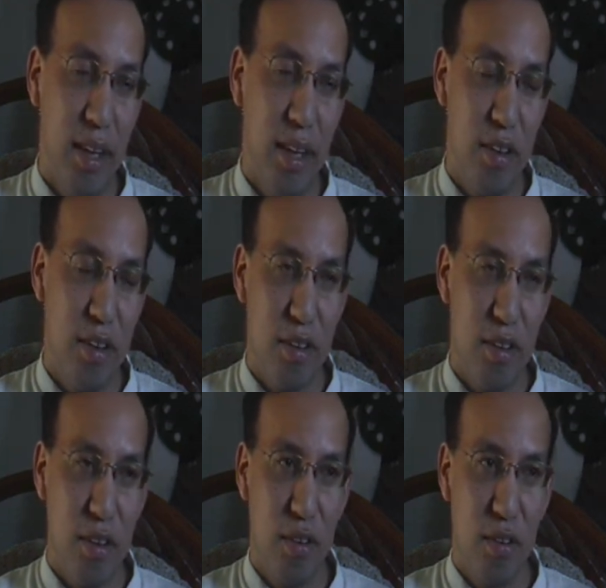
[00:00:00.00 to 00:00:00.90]
It's
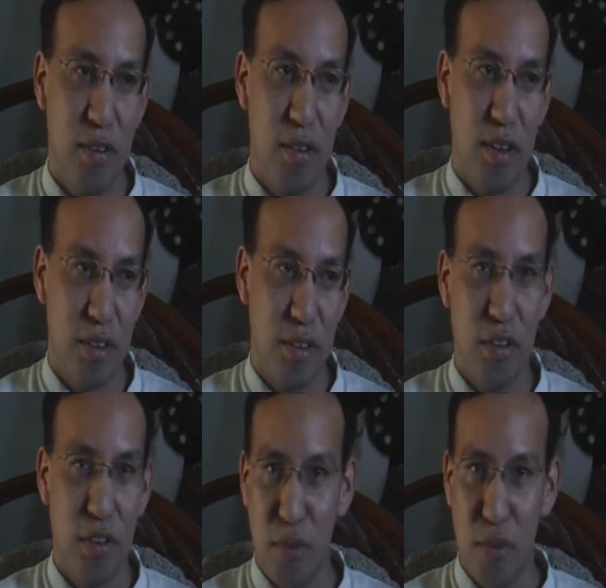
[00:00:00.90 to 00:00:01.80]
just it's
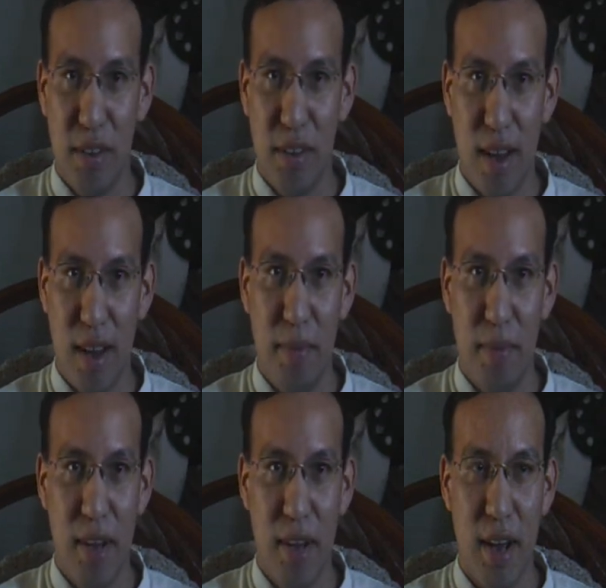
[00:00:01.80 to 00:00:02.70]
just a straight
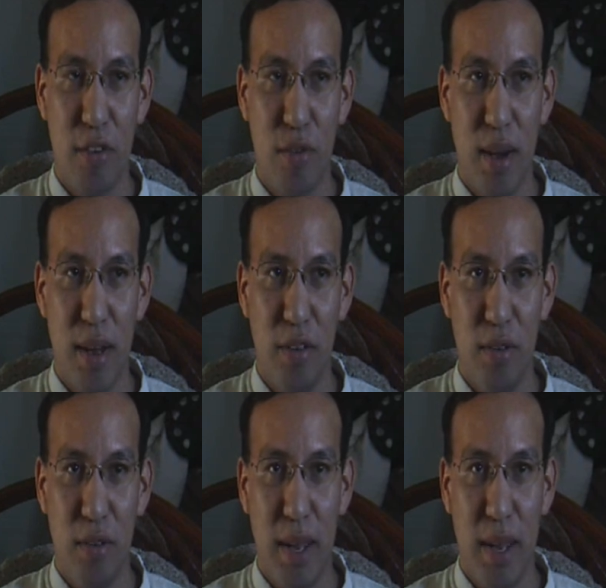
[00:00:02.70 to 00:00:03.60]
dub. They're not trying
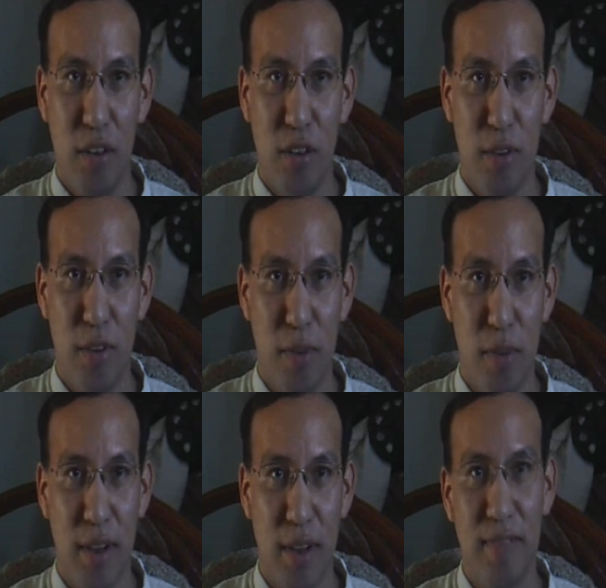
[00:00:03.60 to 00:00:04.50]
to make it too much a
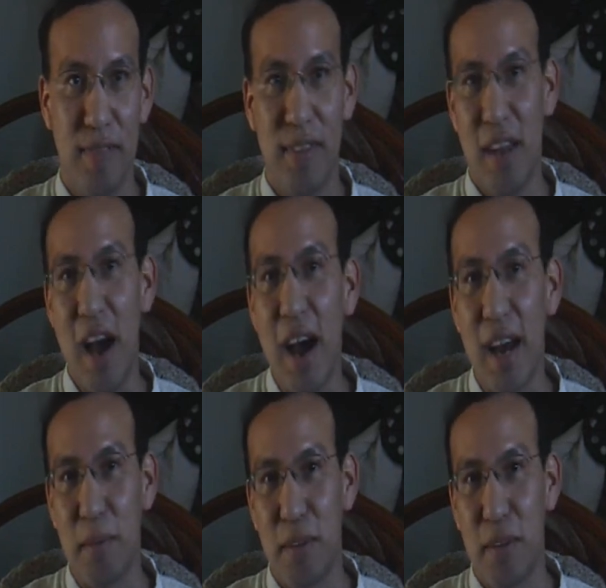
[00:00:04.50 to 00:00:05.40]
product of the
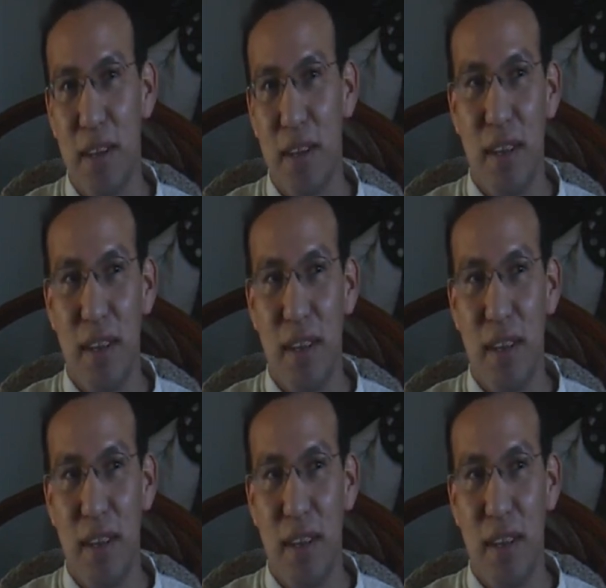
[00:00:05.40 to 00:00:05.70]
times.